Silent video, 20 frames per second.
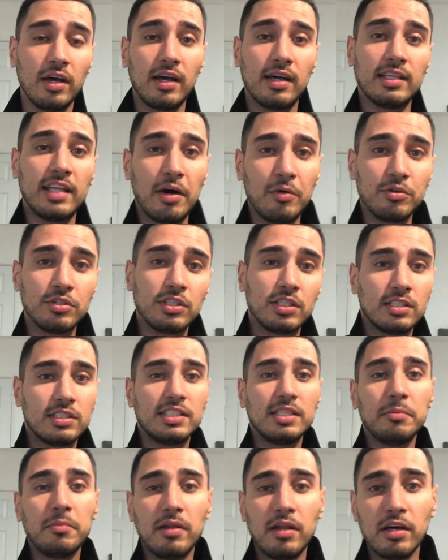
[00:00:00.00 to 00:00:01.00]
That was a
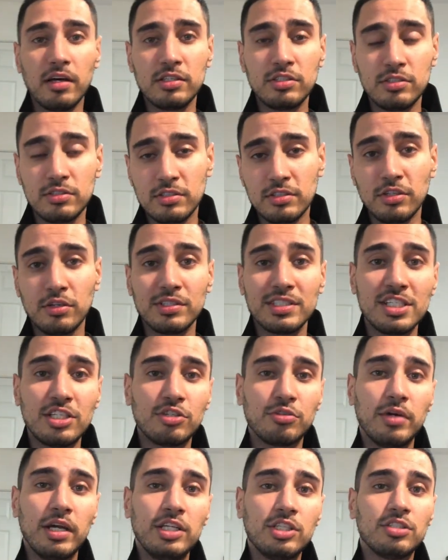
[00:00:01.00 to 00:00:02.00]
similar, you know,
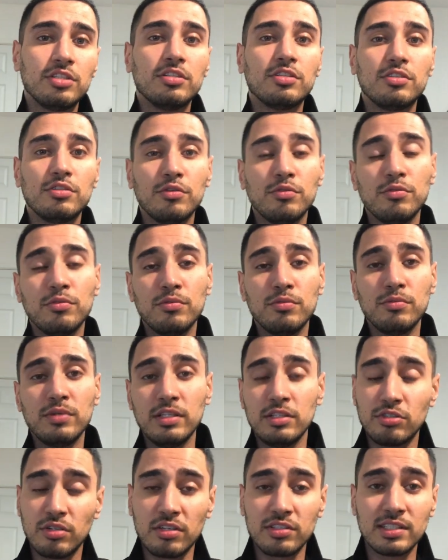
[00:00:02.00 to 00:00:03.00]
situation to in
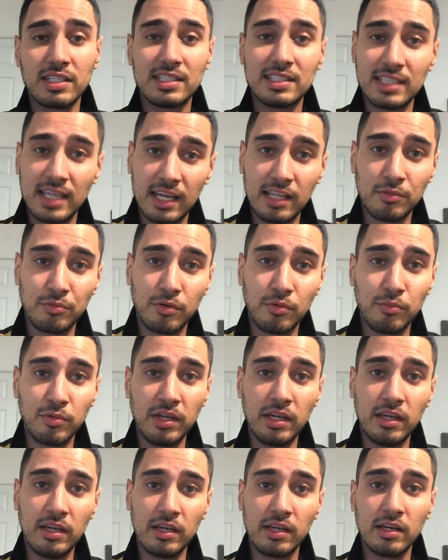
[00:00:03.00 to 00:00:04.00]
two thousand ten when
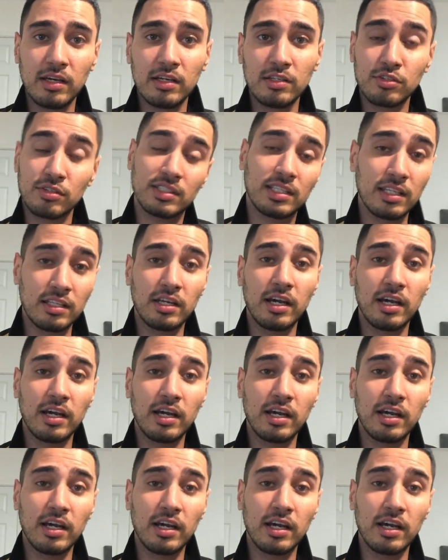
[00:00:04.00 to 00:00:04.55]
we, uh, two thousand